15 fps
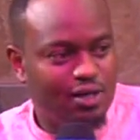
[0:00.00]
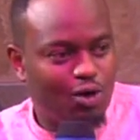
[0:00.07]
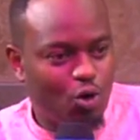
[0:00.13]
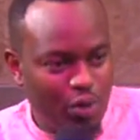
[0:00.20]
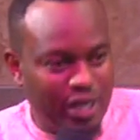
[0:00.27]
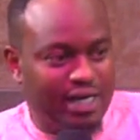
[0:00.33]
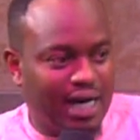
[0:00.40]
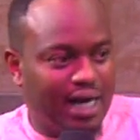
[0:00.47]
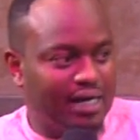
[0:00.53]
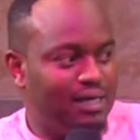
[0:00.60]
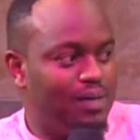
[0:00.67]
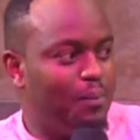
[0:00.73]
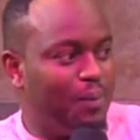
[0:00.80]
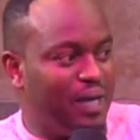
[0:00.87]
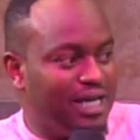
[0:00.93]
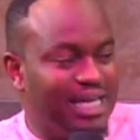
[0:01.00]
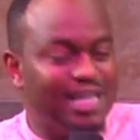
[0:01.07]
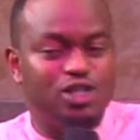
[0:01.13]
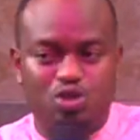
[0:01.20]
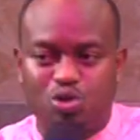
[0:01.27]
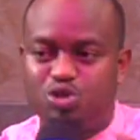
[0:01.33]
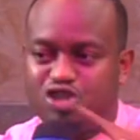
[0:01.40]
We can
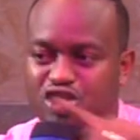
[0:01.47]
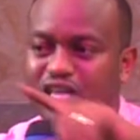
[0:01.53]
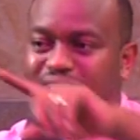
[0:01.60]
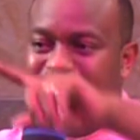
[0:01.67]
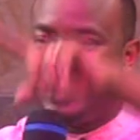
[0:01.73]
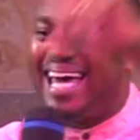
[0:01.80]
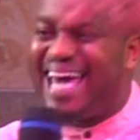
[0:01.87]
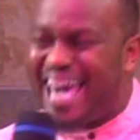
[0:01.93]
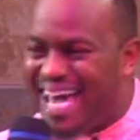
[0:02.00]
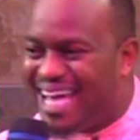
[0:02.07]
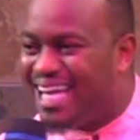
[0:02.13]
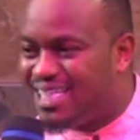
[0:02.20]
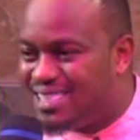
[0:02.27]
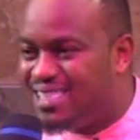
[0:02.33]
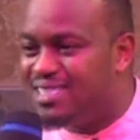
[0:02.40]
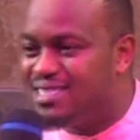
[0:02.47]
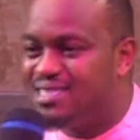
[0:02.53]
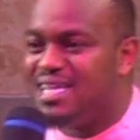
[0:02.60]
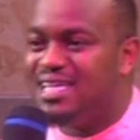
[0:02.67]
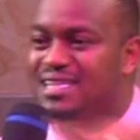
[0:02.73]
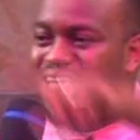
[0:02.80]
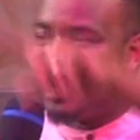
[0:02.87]
begin to change the energies
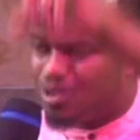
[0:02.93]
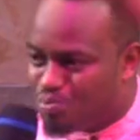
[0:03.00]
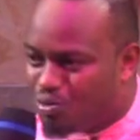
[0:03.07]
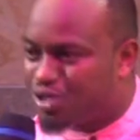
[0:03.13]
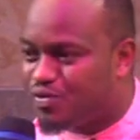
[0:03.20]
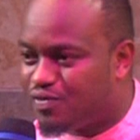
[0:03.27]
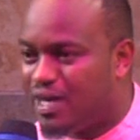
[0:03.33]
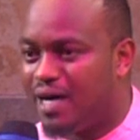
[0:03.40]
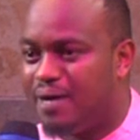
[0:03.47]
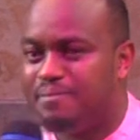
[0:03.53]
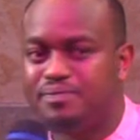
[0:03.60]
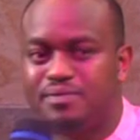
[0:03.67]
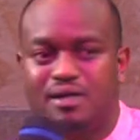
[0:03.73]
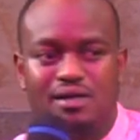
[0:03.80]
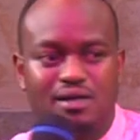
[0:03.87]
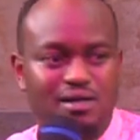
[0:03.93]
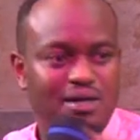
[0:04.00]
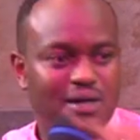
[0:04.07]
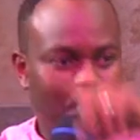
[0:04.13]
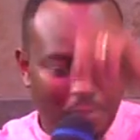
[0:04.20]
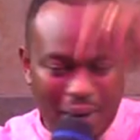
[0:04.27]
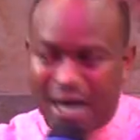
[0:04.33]
in the atmosphere
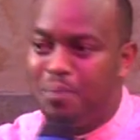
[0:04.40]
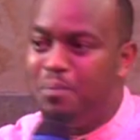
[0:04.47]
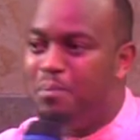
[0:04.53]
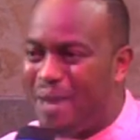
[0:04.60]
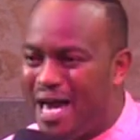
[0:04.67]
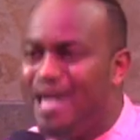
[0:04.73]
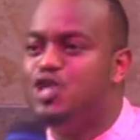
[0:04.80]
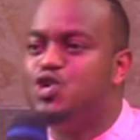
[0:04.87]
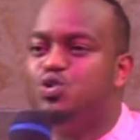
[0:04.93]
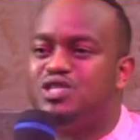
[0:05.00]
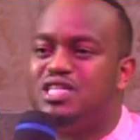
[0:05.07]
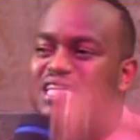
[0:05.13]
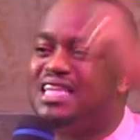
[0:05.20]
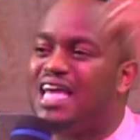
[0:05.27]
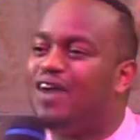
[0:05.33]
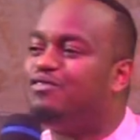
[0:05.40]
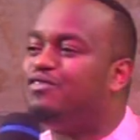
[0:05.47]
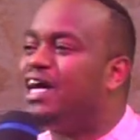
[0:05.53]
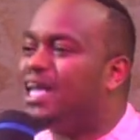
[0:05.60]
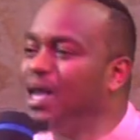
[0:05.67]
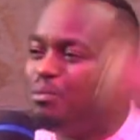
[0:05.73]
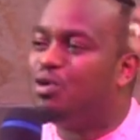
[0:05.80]
by men using their
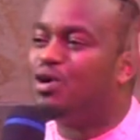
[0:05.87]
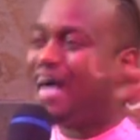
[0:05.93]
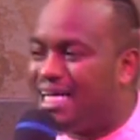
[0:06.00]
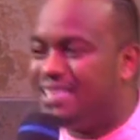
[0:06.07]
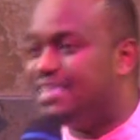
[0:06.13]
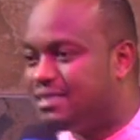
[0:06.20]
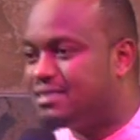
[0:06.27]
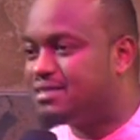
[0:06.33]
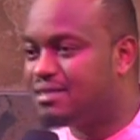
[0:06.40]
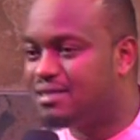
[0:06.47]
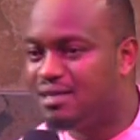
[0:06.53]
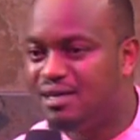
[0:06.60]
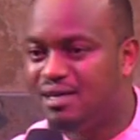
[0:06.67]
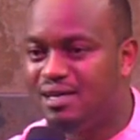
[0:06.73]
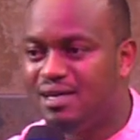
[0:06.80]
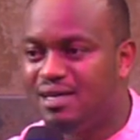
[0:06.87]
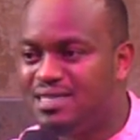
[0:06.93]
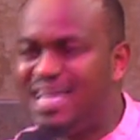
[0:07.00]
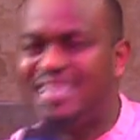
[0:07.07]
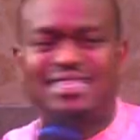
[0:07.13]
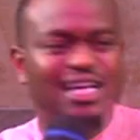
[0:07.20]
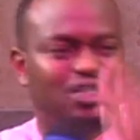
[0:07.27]
available gadgets.
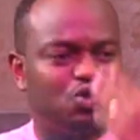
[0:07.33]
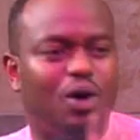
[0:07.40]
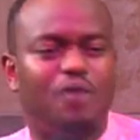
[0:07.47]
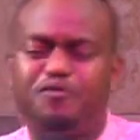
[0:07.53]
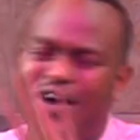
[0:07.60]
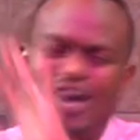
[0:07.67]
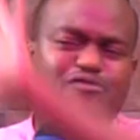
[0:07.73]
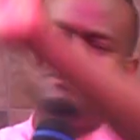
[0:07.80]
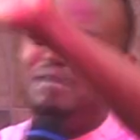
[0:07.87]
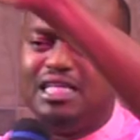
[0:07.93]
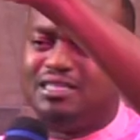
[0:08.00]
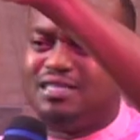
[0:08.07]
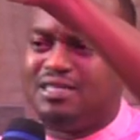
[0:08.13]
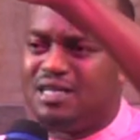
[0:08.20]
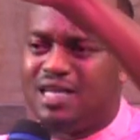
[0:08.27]
Just get to, 5 minutes is